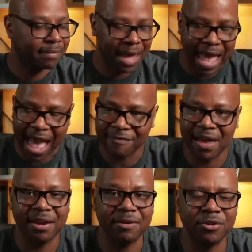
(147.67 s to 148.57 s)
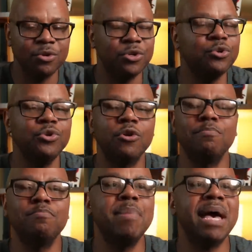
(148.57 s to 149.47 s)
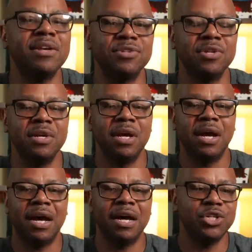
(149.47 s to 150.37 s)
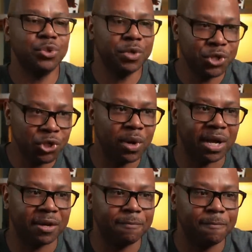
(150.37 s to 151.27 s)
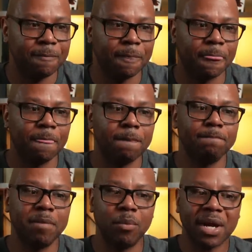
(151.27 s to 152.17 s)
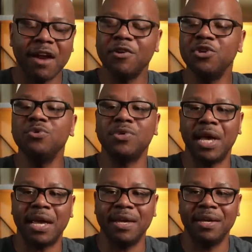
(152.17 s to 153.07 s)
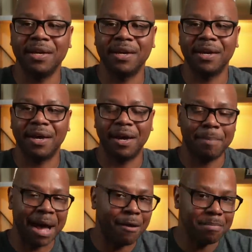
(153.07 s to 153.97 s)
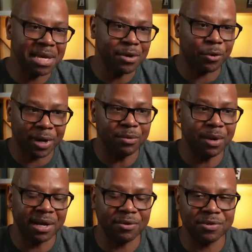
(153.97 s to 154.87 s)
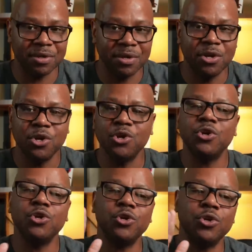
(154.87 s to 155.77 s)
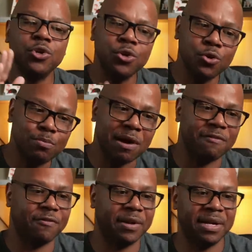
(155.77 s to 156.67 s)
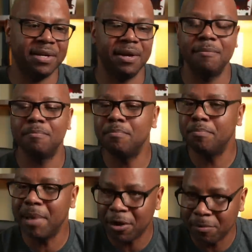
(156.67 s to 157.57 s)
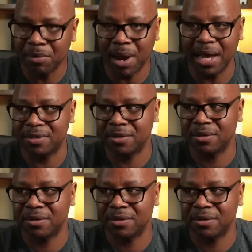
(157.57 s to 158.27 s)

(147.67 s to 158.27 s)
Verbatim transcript: Have at it. Do, do your best uh, to enjoy it. But whatever you say about me or anyone else, you, my friend, better be right.